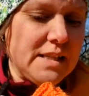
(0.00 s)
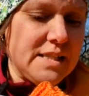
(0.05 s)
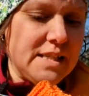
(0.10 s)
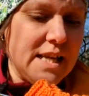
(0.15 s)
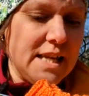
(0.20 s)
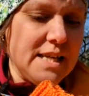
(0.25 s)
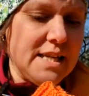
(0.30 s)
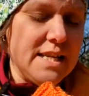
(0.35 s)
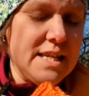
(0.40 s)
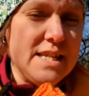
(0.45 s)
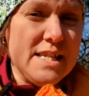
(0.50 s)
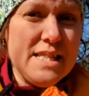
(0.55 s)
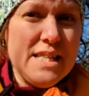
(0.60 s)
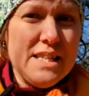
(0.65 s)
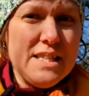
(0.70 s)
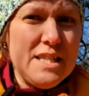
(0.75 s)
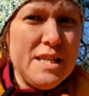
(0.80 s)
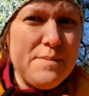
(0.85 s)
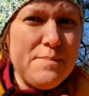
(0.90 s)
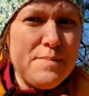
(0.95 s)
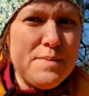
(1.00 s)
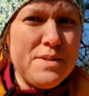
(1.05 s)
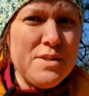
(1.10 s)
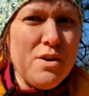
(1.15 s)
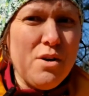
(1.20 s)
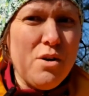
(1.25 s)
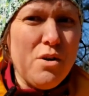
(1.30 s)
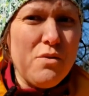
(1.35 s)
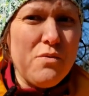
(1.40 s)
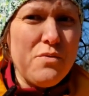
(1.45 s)
taking the tips
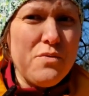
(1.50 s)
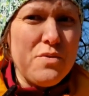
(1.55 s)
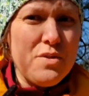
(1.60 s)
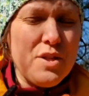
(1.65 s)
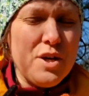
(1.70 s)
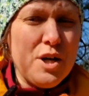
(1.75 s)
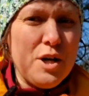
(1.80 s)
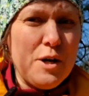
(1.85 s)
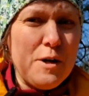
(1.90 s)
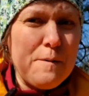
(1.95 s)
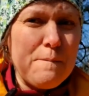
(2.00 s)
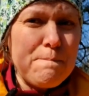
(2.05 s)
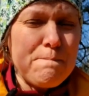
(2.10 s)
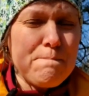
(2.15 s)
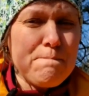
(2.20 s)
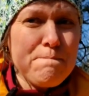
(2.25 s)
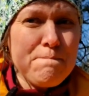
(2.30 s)
off the